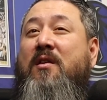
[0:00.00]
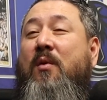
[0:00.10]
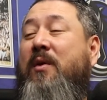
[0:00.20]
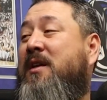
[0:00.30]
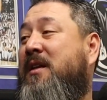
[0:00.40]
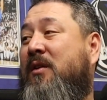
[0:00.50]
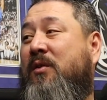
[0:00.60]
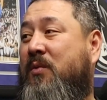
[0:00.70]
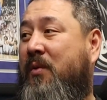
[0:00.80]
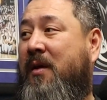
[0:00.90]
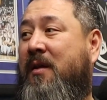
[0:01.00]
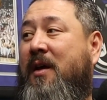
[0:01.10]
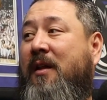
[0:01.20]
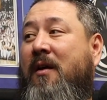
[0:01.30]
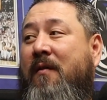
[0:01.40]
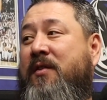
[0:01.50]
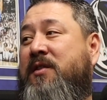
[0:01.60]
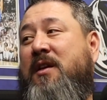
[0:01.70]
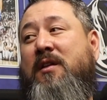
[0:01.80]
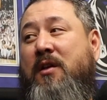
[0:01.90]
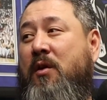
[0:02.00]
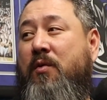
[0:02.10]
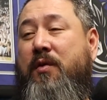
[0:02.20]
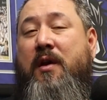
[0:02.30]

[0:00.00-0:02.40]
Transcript: that we did deals with. I love seeing the youth